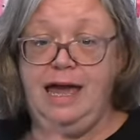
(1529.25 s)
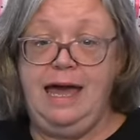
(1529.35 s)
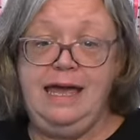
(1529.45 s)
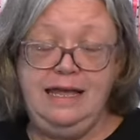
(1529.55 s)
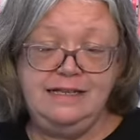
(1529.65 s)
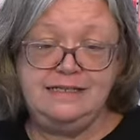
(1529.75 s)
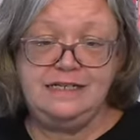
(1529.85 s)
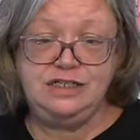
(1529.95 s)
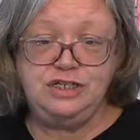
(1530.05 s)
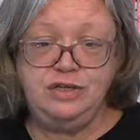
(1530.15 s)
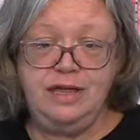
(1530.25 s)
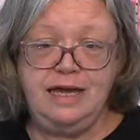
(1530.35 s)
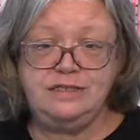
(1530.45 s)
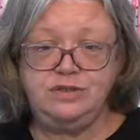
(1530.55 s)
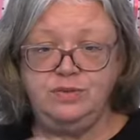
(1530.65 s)
I had this issue
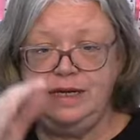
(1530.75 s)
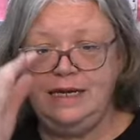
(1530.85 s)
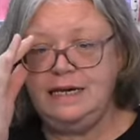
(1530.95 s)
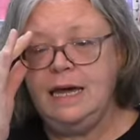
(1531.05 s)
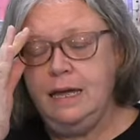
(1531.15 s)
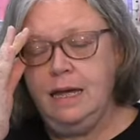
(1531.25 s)
last week.